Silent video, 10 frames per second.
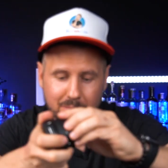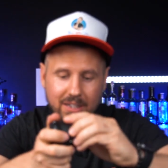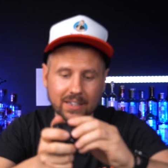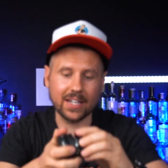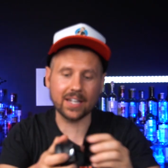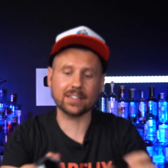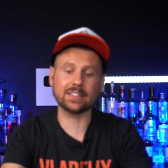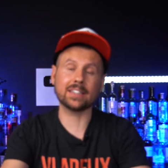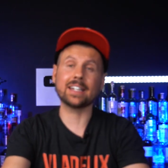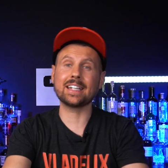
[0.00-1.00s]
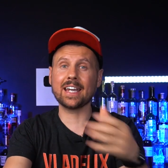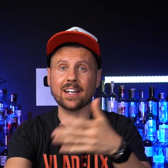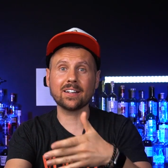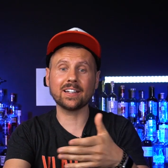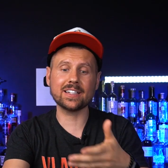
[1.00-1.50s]
me connect
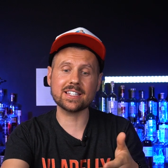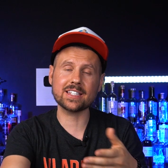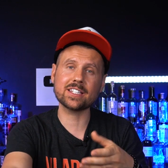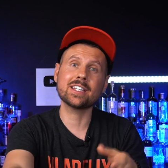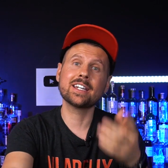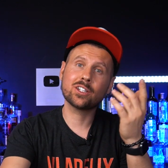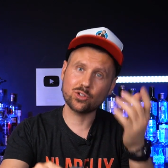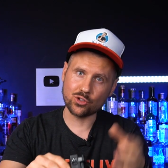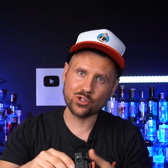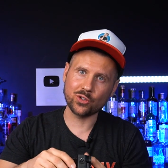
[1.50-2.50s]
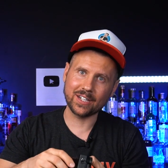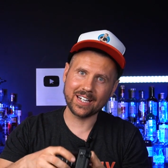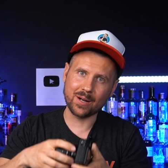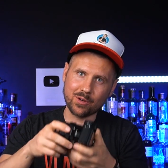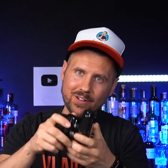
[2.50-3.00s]
Canon lenses to Sony
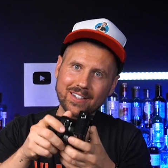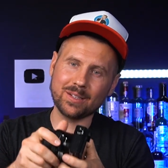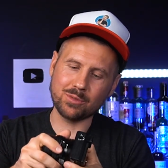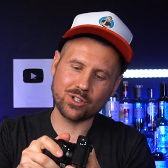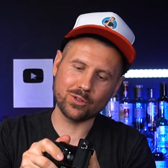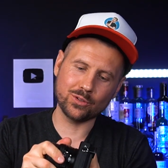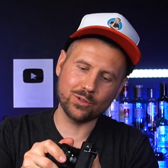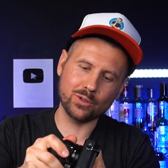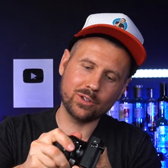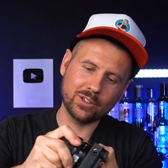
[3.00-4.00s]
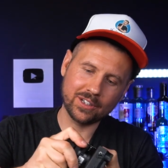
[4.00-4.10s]
camera. Let me show it to you.